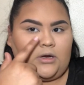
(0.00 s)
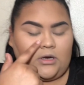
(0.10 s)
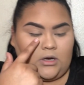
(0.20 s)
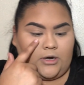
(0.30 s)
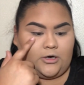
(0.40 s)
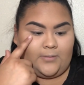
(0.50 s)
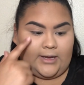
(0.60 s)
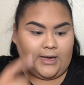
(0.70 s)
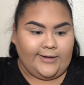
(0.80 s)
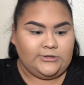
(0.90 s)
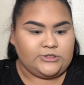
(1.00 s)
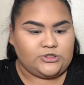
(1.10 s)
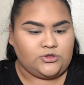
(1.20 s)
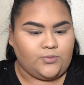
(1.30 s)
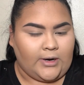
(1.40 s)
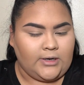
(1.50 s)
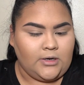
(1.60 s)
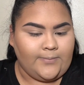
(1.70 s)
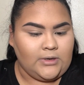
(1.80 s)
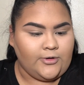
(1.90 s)
under my eye just to
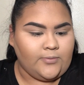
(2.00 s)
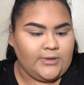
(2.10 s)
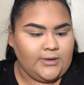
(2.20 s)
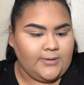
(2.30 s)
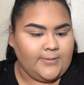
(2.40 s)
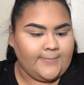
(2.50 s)
brighten up a little bit.